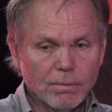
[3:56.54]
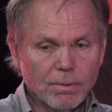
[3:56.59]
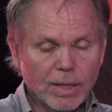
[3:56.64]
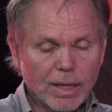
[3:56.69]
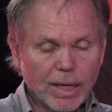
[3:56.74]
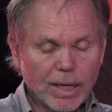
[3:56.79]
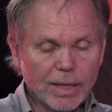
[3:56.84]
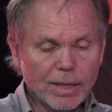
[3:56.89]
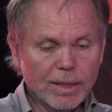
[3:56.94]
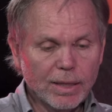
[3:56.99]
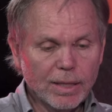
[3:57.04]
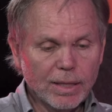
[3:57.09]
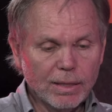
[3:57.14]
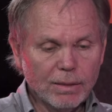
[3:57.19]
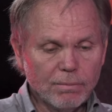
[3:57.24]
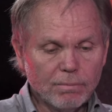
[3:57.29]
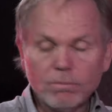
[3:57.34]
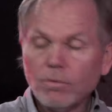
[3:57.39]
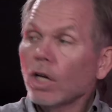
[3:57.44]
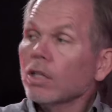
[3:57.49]

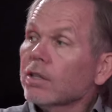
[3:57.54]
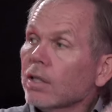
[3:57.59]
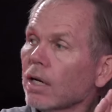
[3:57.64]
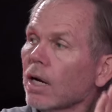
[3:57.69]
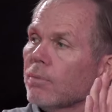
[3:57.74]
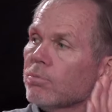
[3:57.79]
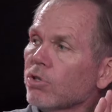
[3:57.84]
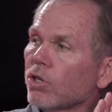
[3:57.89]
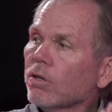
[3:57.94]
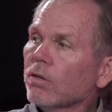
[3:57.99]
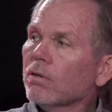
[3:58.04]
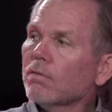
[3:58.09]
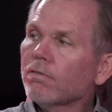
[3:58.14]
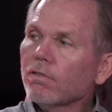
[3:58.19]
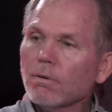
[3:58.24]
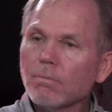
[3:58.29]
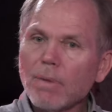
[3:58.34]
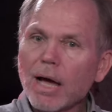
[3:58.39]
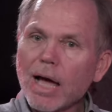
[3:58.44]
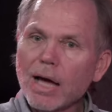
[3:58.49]
Not that I'm cheering
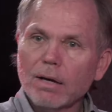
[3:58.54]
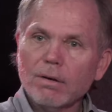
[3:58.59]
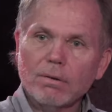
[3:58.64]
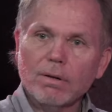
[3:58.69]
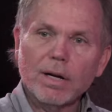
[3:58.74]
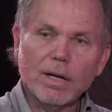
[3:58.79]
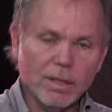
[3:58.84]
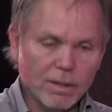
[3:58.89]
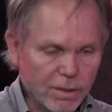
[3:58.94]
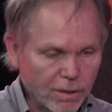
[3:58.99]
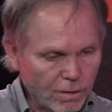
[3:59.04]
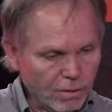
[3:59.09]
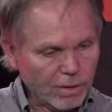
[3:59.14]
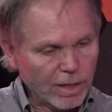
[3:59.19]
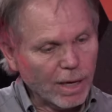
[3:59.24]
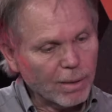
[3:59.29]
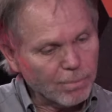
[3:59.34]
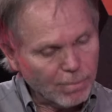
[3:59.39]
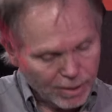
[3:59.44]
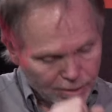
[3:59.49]
for Matt or anything,
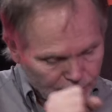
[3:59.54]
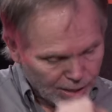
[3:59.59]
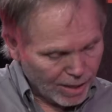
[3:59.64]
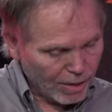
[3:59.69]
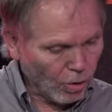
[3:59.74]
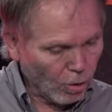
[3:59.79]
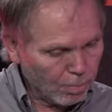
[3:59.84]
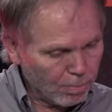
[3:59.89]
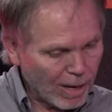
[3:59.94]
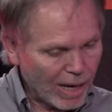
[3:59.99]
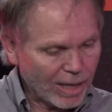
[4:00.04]
okay? But I hope